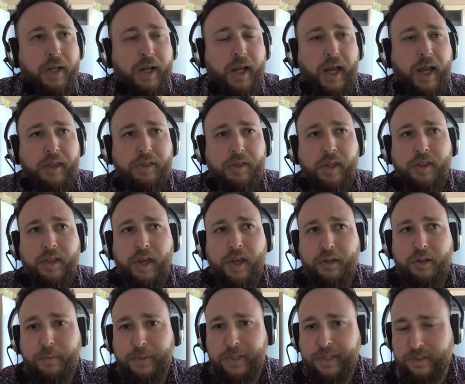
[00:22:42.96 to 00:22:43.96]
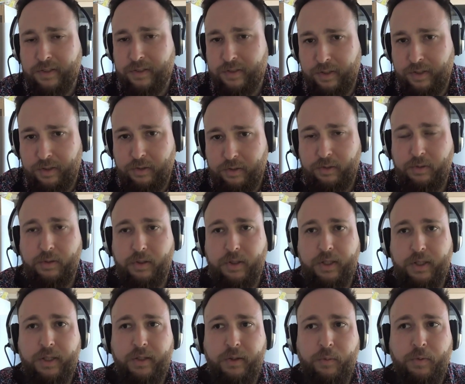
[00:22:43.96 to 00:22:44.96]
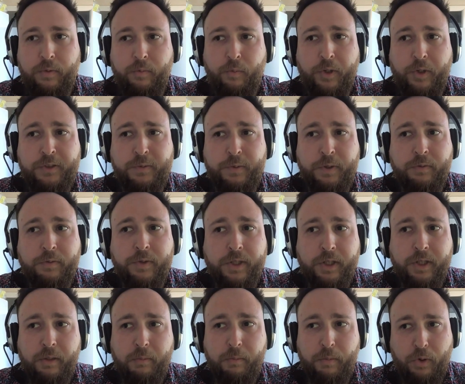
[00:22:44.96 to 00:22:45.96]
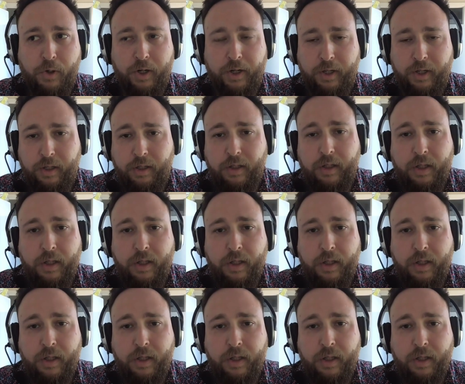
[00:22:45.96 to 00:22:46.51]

I think the other piece too, what's been really important